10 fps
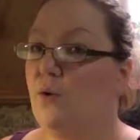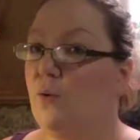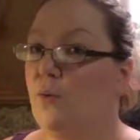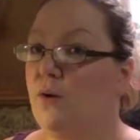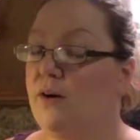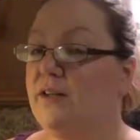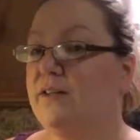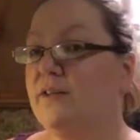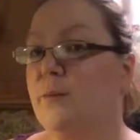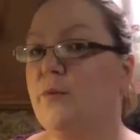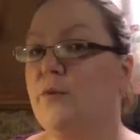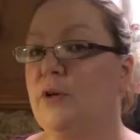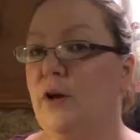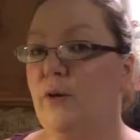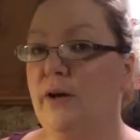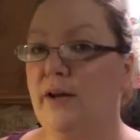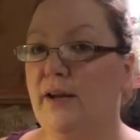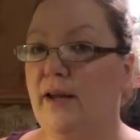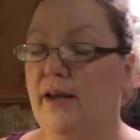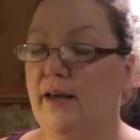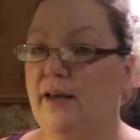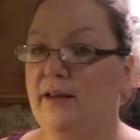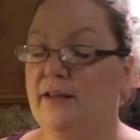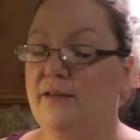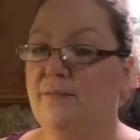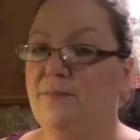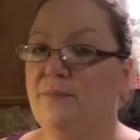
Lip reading: or as some of you know it as